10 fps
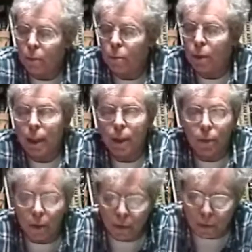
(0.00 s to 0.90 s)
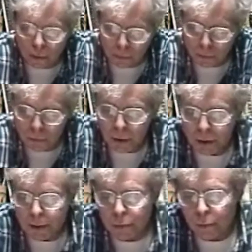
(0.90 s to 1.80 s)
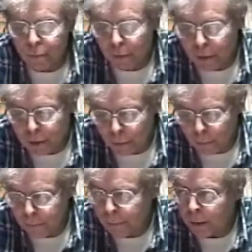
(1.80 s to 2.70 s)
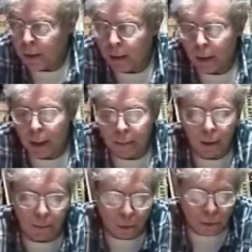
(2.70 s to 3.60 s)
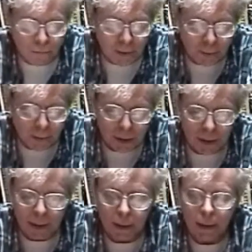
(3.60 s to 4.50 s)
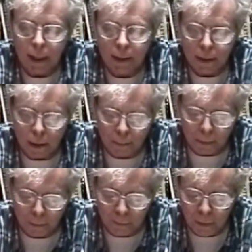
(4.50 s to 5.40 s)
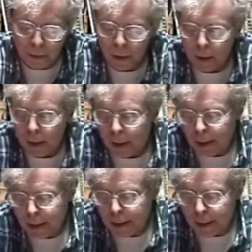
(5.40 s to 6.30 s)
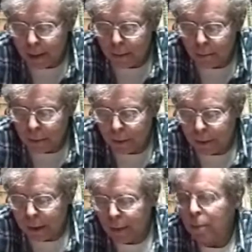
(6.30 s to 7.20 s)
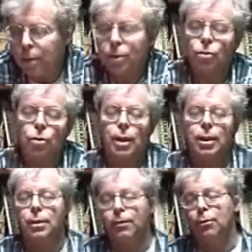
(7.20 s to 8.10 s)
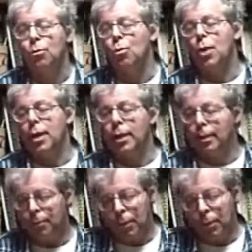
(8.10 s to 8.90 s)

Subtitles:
When Leonardo tried to do fresco, most famously in The Last Supper, he decided, well, he wanted to try a different way.